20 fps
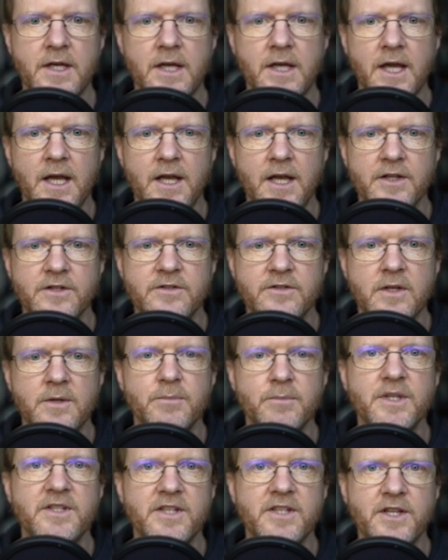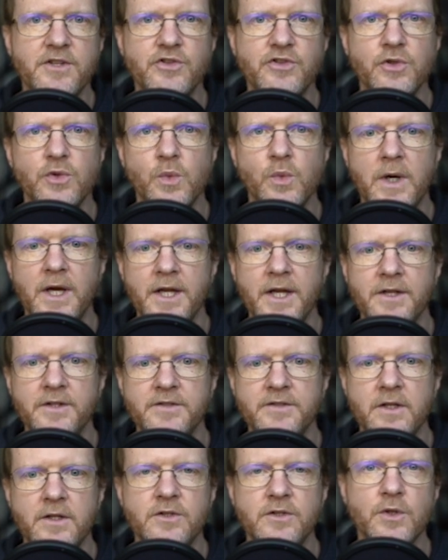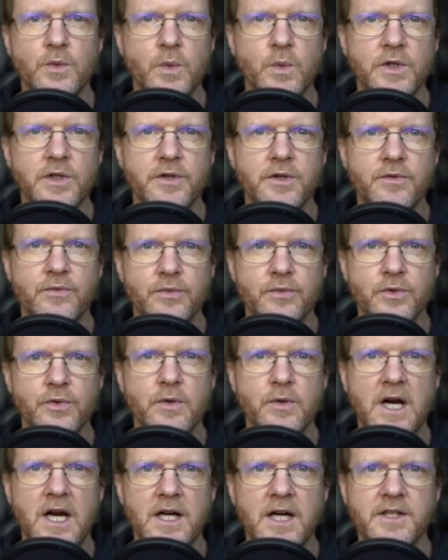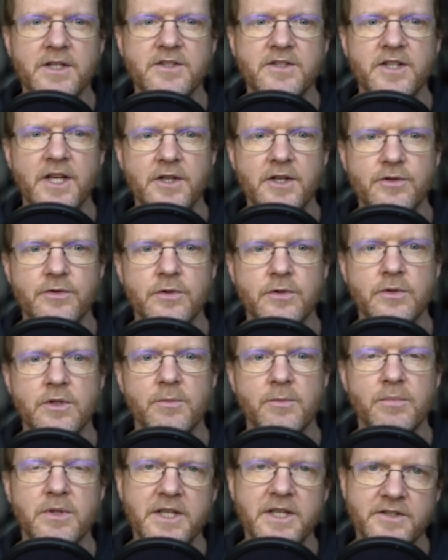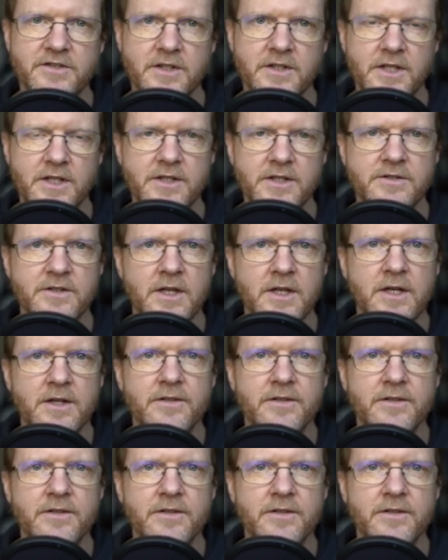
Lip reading: as potential ways to work through architectural complexities